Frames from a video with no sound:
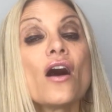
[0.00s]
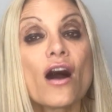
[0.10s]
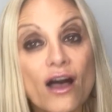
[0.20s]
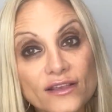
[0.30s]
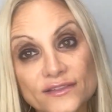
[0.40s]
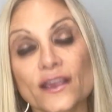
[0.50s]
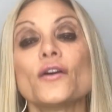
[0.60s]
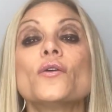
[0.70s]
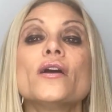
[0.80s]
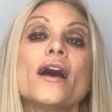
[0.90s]
Also,
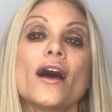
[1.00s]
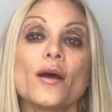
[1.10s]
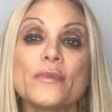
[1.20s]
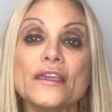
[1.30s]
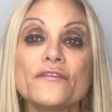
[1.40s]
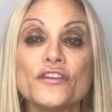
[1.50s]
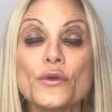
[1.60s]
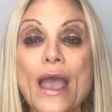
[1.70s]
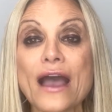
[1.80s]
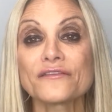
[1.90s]
um, if you
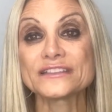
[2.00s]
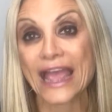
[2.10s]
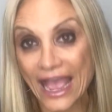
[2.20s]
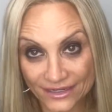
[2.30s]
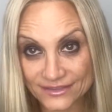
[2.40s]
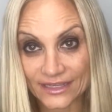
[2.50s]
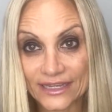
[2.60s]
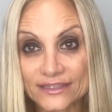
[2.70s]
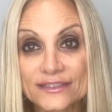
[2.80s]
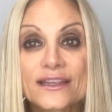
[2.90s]
have tax
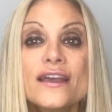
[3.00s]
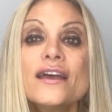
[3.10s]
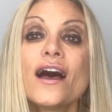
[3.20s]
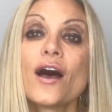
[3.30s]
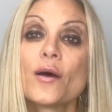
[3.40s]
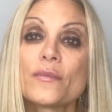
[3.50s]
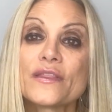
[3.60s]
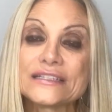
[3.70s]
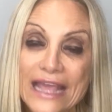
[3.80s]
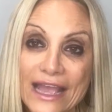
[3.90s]
liens, um, the
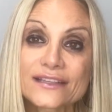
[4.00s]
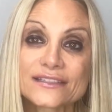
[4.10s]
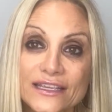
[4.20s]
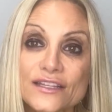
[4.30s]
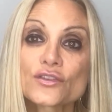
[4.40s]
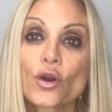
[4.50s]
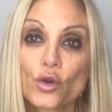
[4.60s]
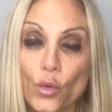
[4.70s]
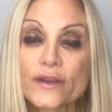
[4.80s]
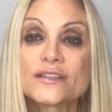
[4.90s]
tax liens are
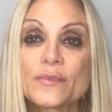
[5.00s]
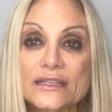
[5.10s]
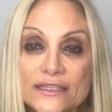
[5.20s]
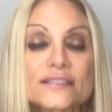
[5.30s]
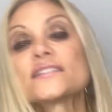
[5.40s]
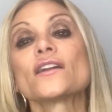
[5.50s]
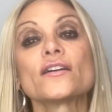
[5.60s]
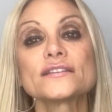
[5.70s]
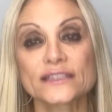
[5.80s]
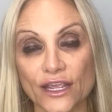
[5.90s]
going to be listed
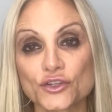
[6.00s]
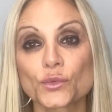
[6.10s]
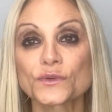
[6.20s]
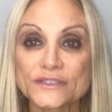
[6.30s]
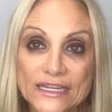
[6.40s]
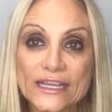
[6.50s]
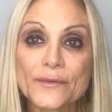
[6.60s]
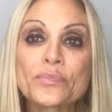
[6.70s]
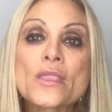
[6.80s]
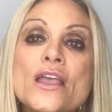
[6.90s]
on Schedule
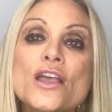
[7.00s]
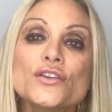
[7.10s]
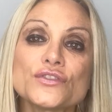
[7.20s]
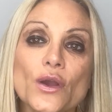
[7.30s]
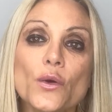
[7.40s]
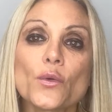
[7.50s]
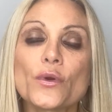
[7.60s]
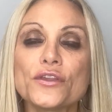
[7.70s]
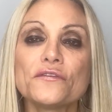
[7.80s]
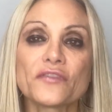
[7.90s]
D. So
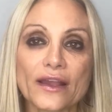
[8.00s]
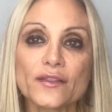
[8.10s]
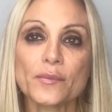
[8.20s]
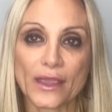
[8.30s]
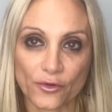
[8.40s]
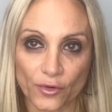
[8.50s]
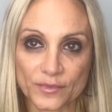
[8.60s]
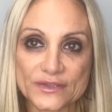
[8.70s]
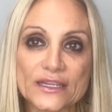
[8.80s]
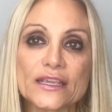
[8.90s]
when you file a
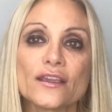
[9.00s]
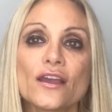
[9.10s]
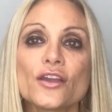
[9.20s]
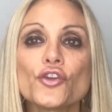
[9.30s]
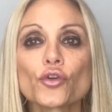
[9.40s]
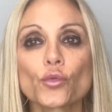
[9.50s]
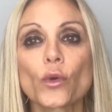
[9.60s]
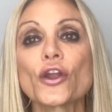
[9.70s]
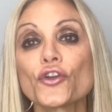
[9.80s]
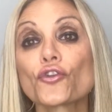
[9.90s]
bankruptcy, your,
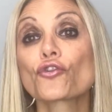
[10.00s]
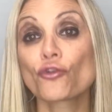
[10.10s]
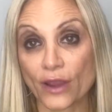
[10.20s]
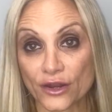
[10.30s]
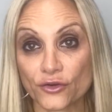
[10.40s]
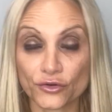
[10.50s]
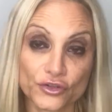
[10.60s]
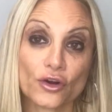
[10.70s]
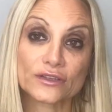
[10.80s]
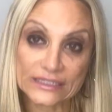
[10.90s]
where your creditors
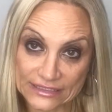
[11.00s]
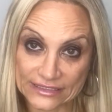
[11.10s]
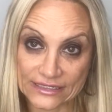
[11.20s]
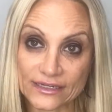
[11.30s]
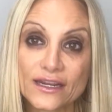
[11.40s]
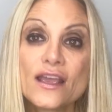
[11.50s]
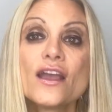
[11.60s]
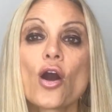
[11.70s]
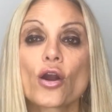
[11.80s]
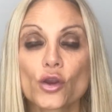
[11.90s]
are listed
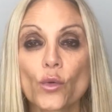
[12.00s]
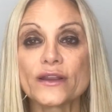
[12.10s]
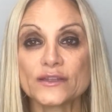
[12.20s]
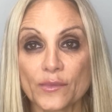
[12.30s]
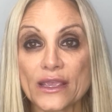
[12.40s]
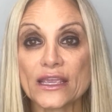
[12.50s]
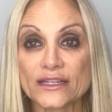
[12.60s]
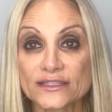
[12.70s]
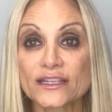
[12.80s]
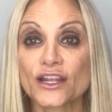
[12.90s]
are going to be in
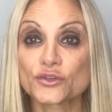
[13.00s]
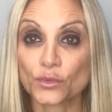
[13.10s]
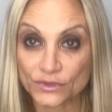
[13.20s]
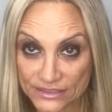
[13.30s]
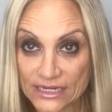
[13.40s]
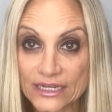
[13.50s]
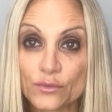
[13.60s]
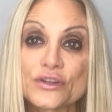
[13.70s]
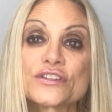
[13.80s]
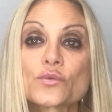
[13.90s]
Schedule D,
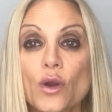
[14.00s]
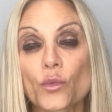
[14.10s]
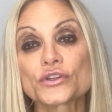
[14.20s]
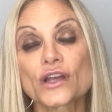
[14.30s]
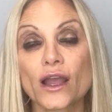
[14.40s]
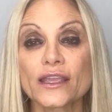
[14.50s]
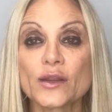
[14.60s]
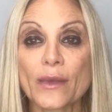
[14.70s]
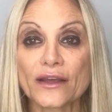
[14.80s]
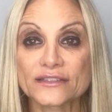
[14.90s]
which is what we're talking
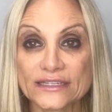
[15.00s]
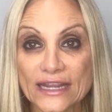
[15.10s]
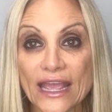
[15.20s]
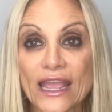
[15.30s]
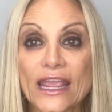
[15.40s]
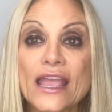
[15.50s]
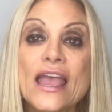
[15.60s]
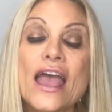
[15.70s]
about today.